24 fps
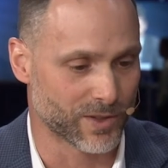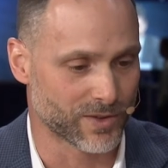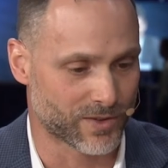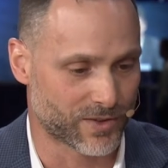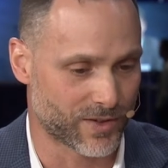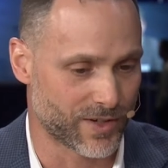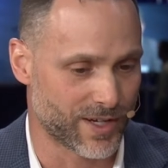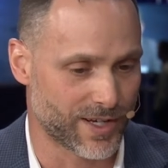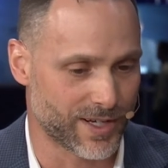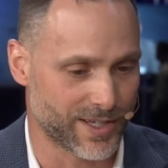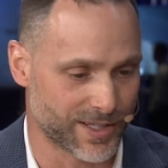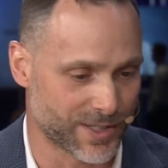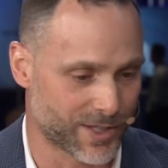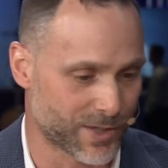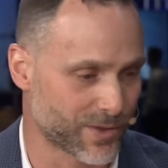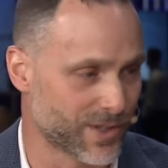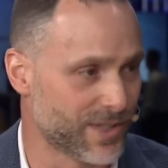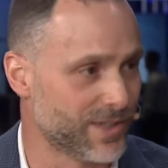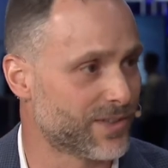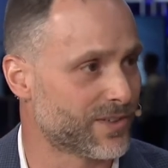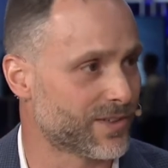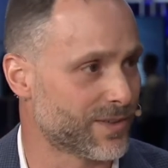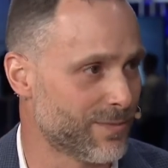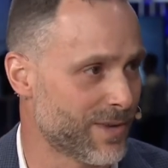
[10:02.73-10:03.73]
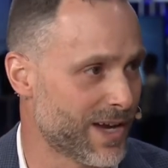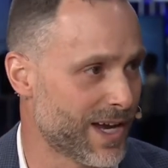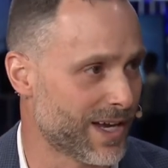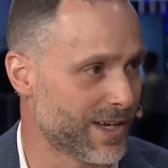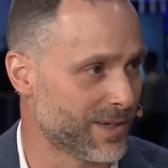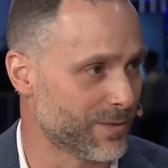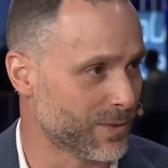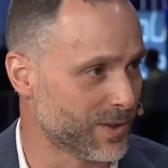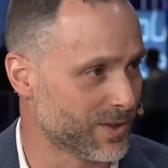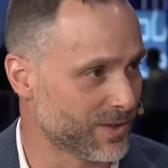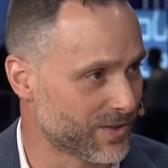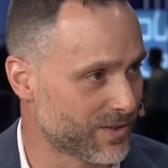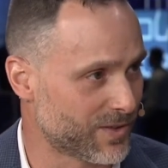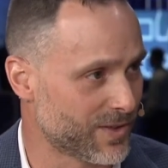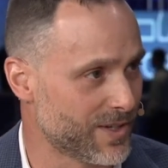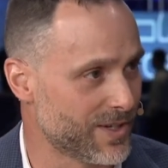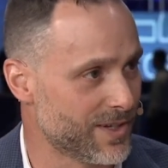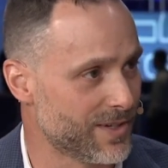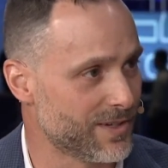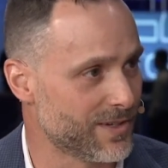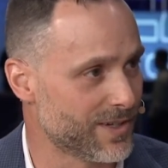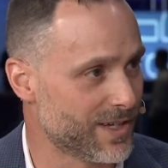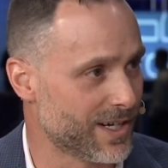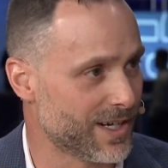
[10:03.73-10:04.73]
see increased demand, we'll
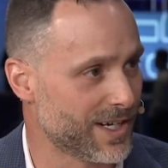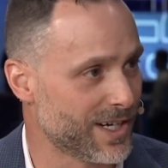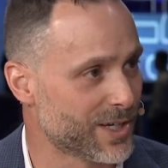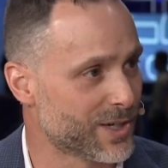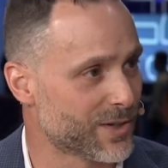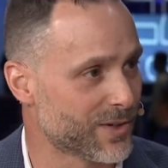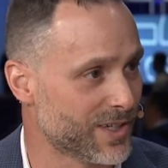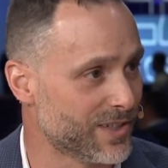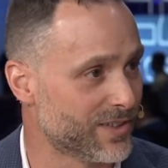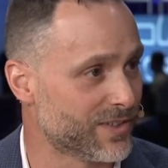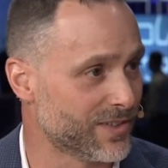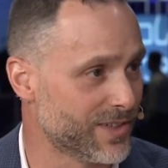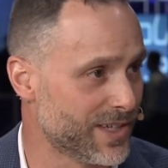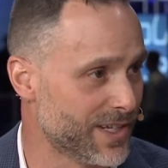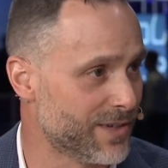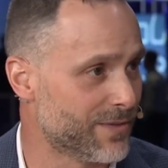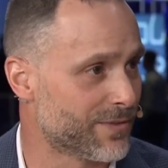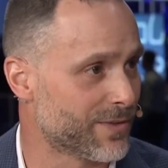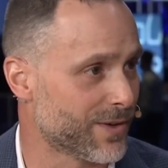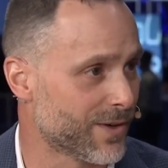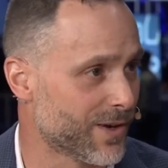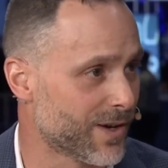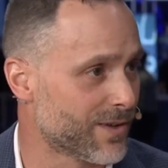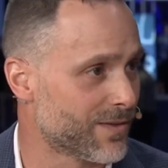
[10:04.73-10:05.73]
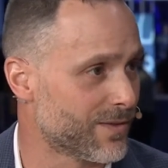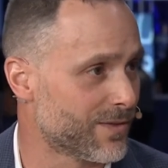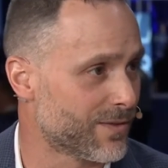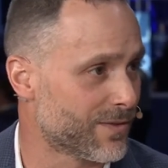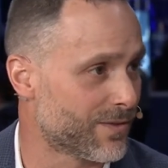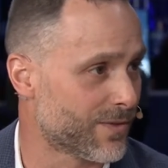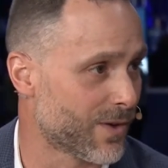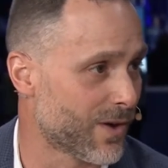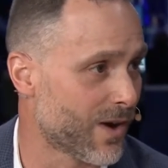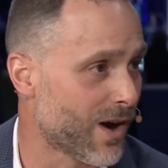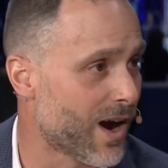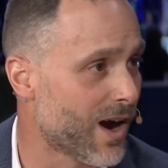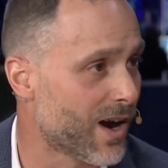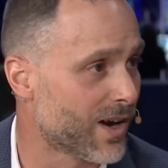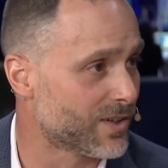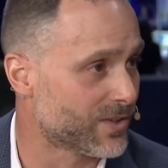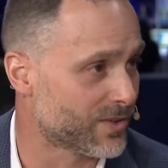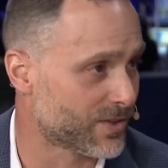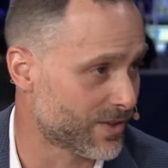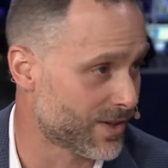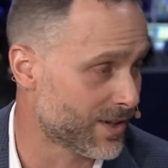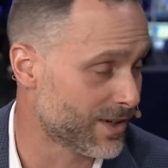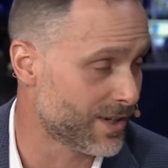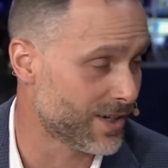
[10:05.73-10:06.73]
see uh, increased need for, for our
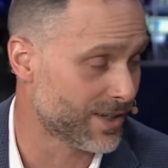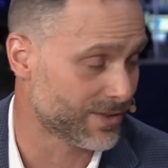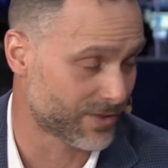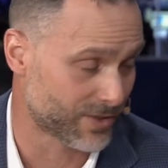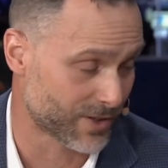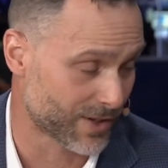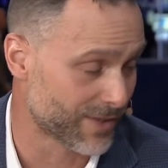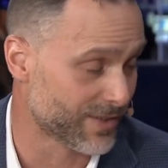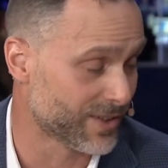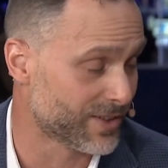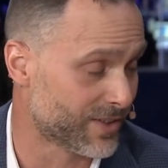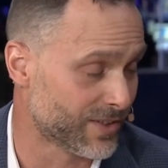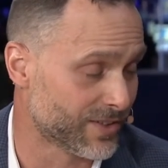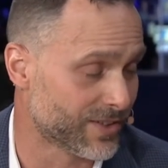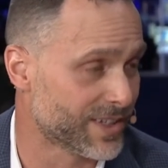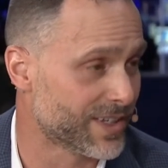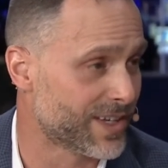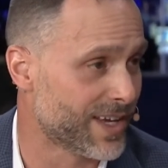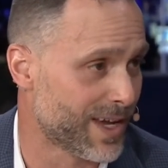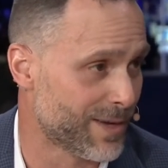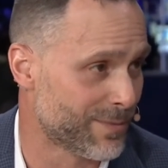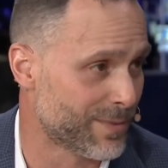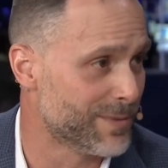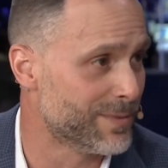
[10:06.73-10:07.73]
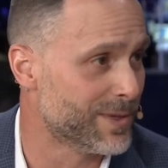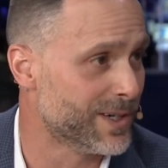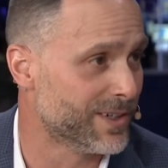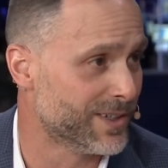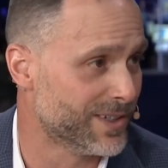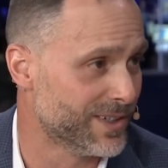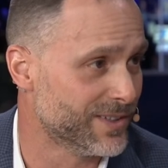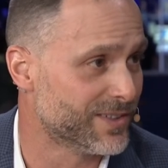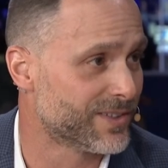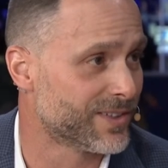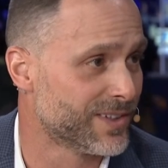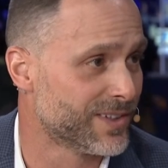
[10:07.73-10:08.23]
ser services and capabilities.